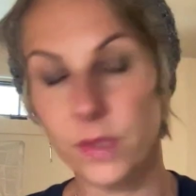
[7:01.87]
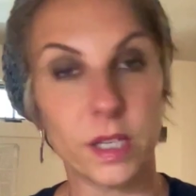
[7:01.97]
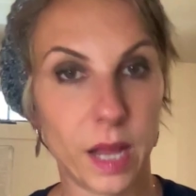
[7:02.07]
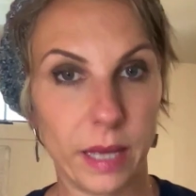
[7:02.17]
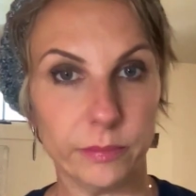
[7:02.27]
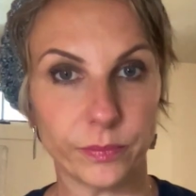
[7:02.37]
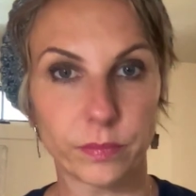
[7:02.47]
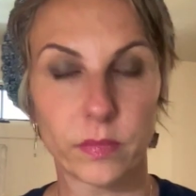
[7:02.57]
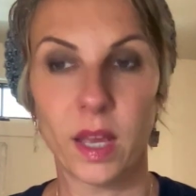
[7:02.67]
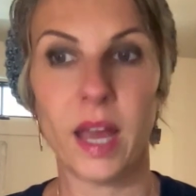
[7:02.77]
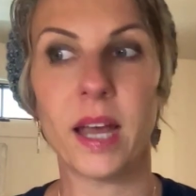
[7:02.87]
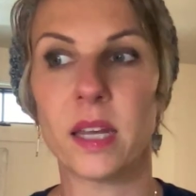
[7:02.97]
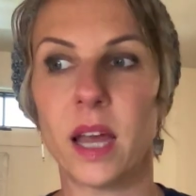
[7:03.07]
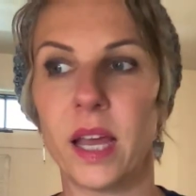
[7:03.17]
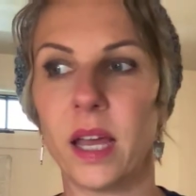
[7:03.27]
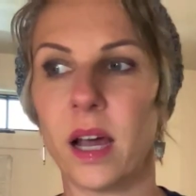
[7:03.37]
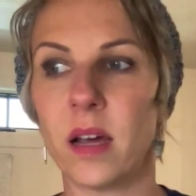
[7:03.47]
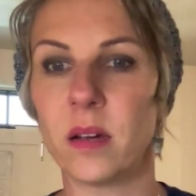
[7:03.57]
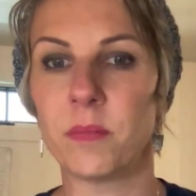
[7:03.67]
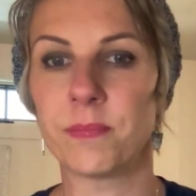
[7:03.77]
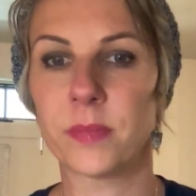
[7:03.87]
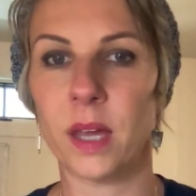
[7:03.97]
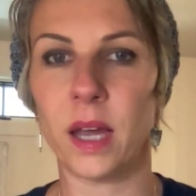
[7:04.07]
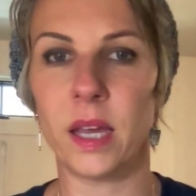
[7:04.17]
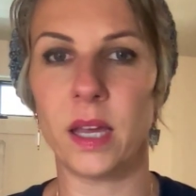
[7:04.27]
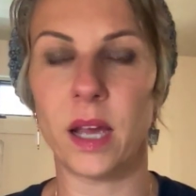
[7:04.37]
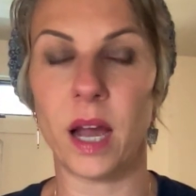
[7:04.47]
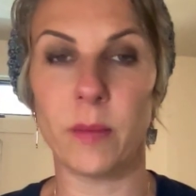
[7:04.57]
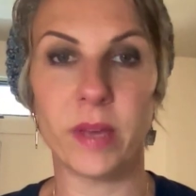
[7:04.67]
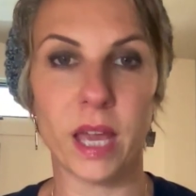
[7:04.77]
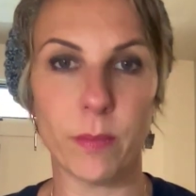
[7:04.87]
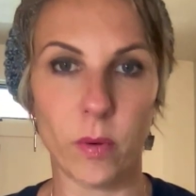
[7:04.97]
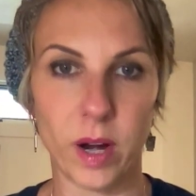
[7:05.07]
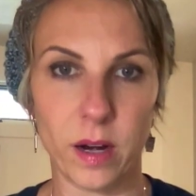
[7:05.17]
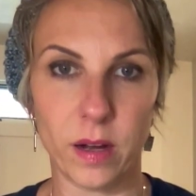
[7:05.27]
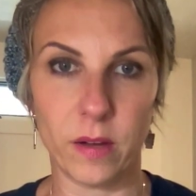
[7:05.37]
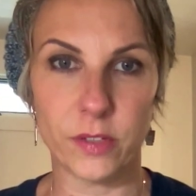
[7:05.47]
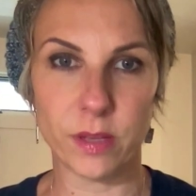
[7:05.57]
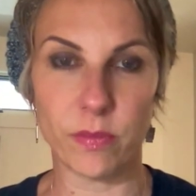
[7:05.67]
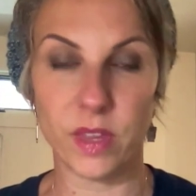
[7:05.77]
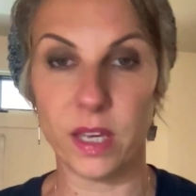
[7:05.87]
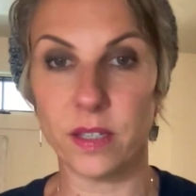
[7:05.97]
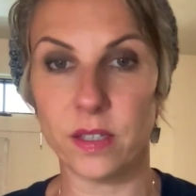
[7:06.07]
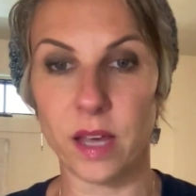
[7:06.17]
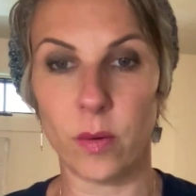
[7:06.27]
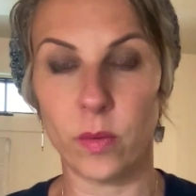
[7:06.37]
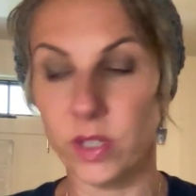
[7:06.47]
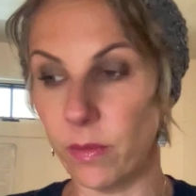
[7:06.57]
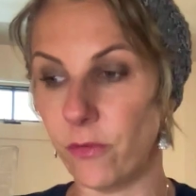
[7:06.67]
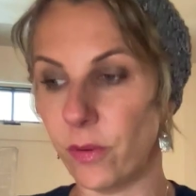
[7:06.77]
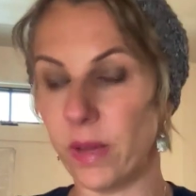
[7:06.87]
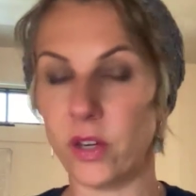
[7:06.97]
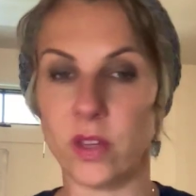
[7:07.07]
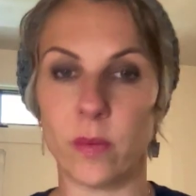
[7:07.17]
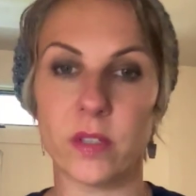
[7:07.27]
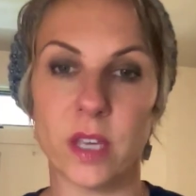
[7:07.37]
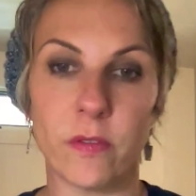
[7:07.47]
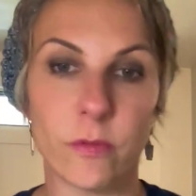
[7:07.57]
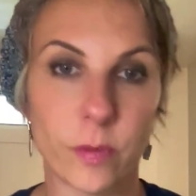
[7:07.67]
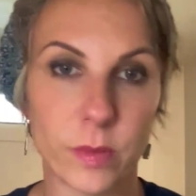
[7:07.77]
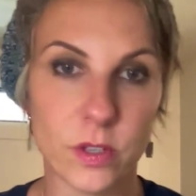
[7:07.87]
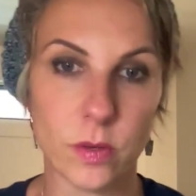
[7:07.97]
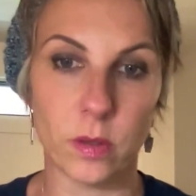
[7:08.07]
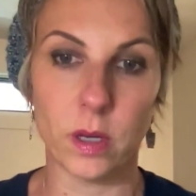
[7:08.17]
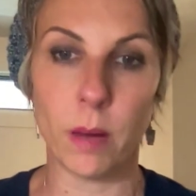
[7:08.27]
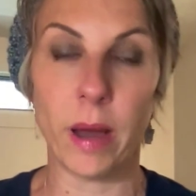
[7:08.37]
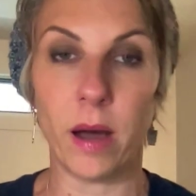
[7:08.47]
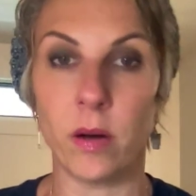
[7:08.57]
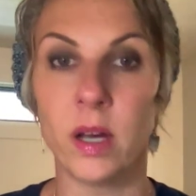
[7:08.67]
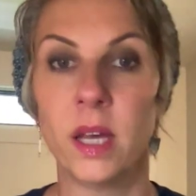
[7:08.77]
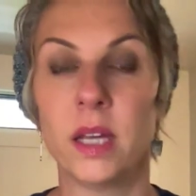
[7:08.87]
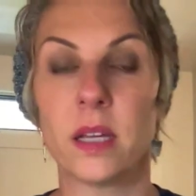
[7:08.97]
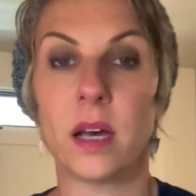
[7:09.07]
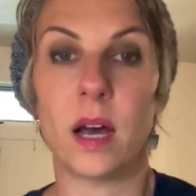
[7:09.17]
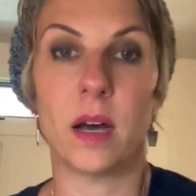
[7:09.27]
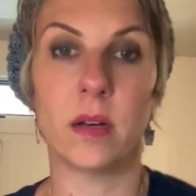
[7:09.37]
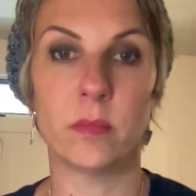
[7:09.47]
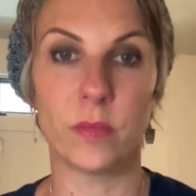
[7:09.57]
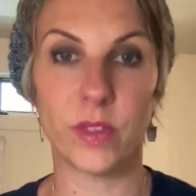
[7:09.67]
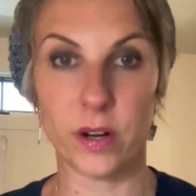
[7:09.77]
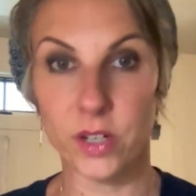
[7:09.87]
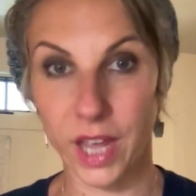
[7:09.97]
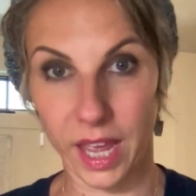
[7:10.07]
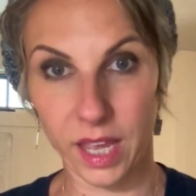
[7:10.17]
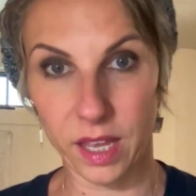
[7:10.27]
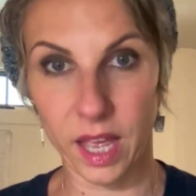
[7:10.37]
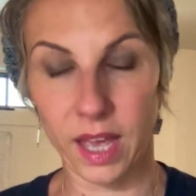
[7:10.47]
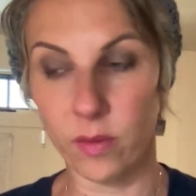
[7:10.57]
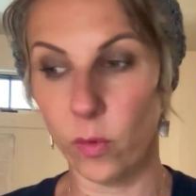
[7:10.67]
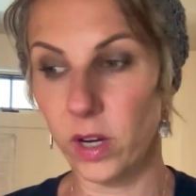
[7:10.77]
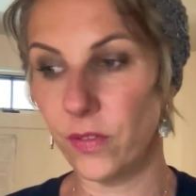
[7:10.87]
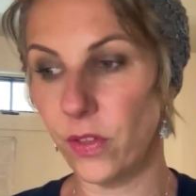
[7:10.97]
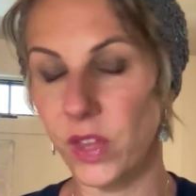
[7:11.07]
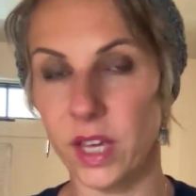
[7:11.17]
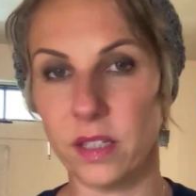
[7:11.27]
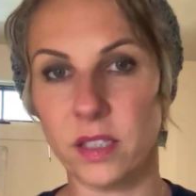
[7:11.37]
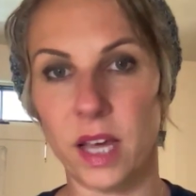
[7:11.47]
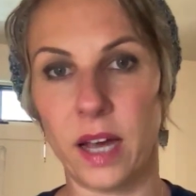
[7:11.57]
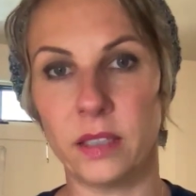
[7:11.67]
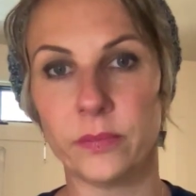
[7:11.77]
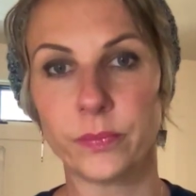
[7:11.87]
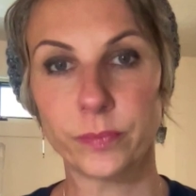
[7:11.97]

today. And I became aware of some things some information that was given from the school about their day. And one of the things that